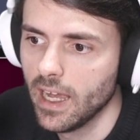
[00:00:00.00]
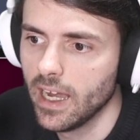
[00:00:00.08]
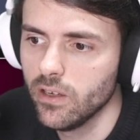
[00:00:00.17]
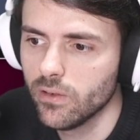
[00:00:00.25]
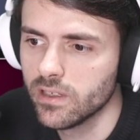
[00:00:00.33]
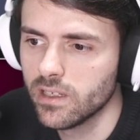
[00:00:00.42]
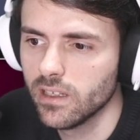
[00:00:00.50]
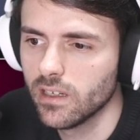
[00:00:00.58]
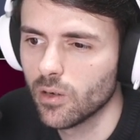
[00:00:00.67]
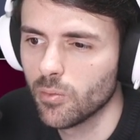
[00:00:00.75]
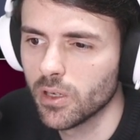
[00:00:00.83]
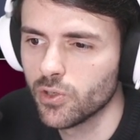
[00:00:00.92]
And you can see there
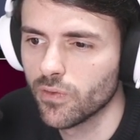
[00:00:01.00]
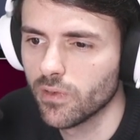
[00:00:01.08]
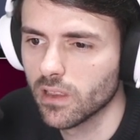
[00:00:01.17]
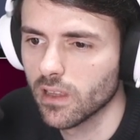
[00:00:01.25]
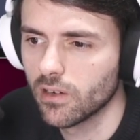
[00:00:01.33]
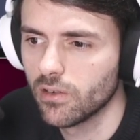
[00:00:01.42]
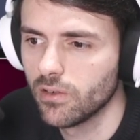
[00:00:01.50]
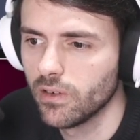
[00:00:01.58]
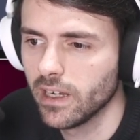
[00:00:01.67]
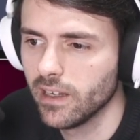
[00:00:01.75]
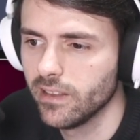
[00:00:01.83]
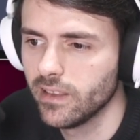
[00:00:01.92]
are a bunch of
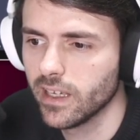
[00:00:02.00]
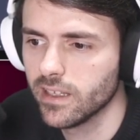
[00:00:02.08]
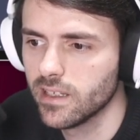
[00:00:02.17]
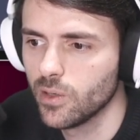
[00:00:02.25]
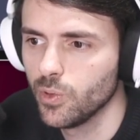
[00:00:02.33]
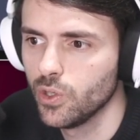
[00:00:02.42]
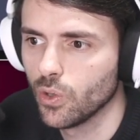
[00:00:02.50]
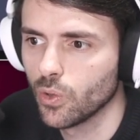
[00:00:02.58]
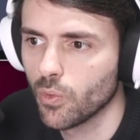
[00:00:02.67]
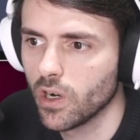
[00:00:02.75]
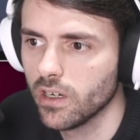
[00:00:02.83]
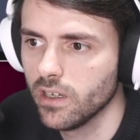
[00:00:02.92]
cluttering things that we don't
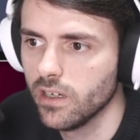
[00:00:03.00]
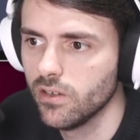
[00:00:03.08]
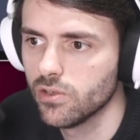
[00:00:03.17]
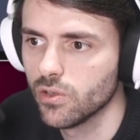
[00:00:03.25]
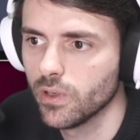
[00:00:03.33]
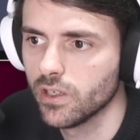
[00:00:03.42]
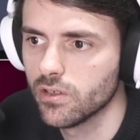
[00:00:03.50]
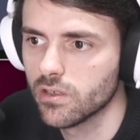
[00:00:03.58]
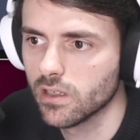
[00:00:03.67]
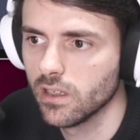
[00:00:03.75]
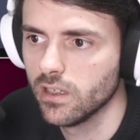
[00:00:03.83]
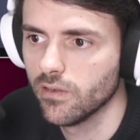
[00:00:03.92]
want in here. So we can just
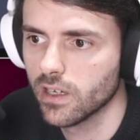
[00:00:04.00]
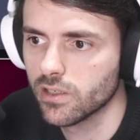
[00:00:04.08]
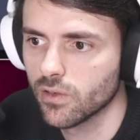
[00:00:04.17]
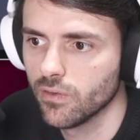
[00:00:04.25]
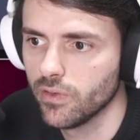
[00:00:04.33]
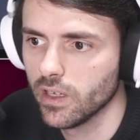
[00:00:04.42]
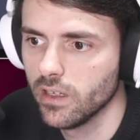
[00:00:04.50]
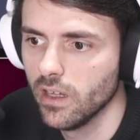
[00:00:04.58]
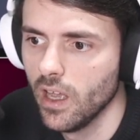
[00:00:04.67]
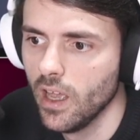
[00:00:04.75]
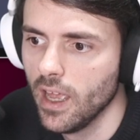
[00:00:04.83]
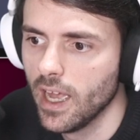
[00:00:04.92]
click device config
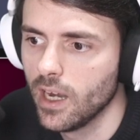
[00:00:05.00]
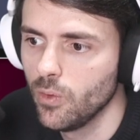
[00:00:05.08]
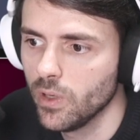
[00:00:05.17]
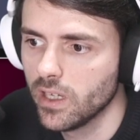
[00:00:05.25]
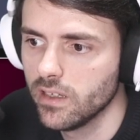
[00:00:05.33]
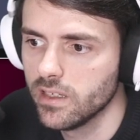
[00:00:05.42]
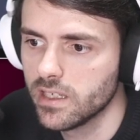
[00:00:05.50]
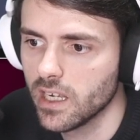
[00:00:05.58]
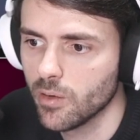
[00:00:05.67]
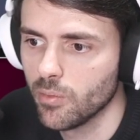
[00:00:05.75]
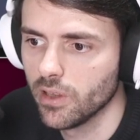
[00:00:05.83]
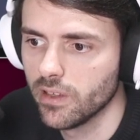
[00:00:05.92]
and we can
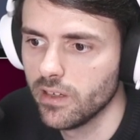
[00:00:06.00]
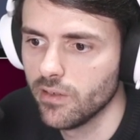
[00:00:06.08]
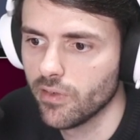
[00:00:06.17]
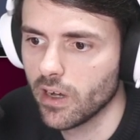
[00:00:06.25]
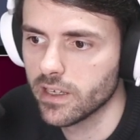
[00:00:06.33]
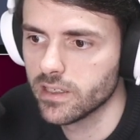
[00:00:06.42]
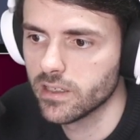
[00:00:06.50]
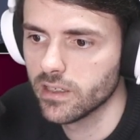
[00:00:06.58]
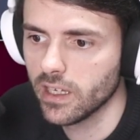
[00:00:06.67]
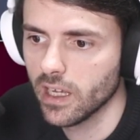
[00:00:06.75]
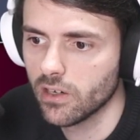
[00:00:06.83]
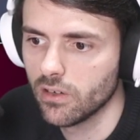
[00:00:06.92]
disable the device
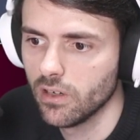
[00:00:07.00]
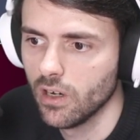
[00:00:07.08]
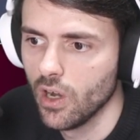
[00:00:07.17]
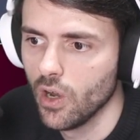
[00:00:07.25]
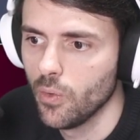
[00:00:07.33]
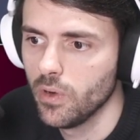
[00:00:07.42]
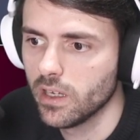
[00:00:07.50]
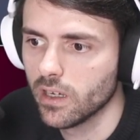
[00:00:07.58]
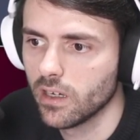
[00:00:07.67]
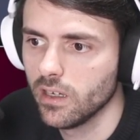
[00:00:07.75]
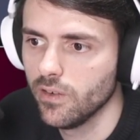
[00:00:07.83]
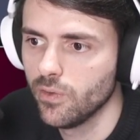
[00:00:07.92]
header. We
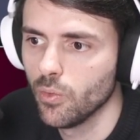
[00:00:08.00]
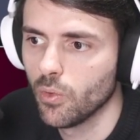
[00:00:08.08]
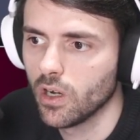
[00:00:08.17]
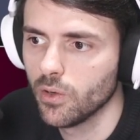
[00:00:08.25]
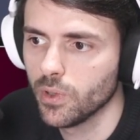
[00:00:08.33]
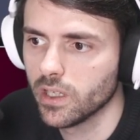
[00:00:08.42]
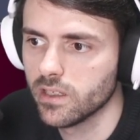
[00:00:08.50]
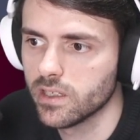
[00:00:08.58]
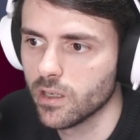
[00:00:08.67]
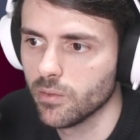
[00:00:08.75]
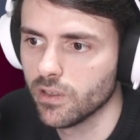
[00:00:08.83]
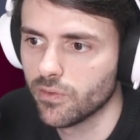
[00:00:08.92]
can, if you want, we can
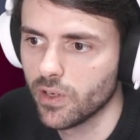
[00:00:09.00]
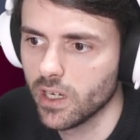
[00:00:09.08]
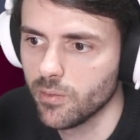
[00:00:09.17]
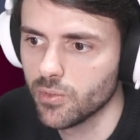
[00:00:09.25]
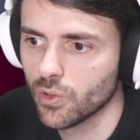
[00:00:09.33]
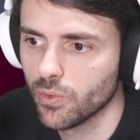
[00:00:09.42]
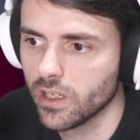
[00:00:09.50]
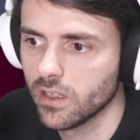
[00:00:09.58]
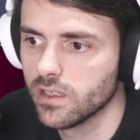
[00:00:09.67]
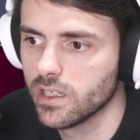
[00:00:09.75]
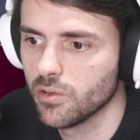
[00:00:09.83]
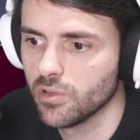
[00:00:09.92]
disable the frames, or we can
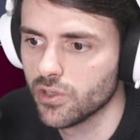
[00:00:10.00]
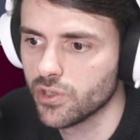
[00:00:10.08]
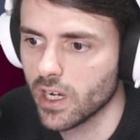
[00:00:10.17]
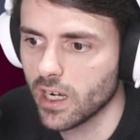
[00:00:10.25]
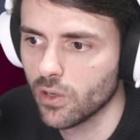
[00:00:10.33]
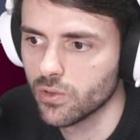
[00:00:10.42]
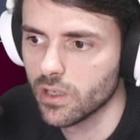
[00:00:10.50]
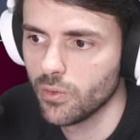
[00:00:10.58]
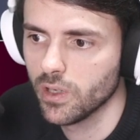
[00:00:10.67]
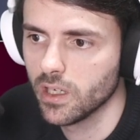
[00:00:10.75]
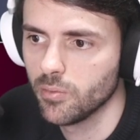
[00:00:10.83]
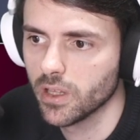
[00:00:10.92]
disable the shadows, and
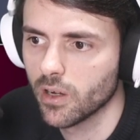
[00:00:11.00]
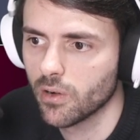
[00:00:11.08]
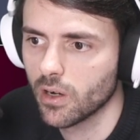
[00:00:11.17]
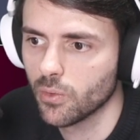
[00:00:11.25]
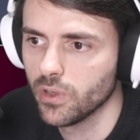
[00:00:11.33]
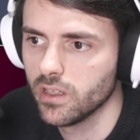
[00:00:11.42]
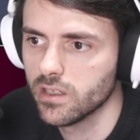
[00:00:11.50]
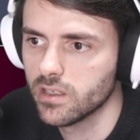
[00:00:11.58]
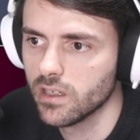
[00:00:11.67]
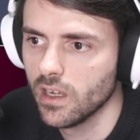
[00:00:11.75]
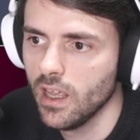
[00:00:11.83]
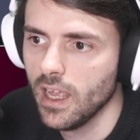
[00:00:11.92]
we can play around with
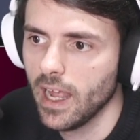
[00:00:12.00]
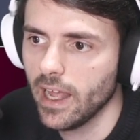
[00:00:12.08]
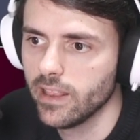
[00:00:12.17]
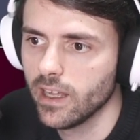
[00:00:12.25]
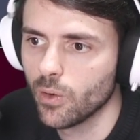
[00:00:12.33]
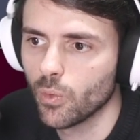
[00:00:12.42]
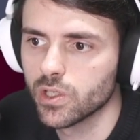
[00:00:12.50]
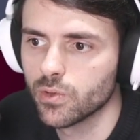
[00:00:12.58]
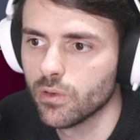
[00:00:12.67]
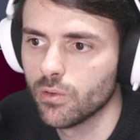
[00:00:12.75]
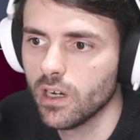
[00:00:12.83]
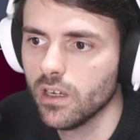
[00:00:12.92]
this. And then once
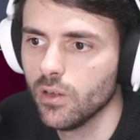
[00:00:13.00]
we're ready,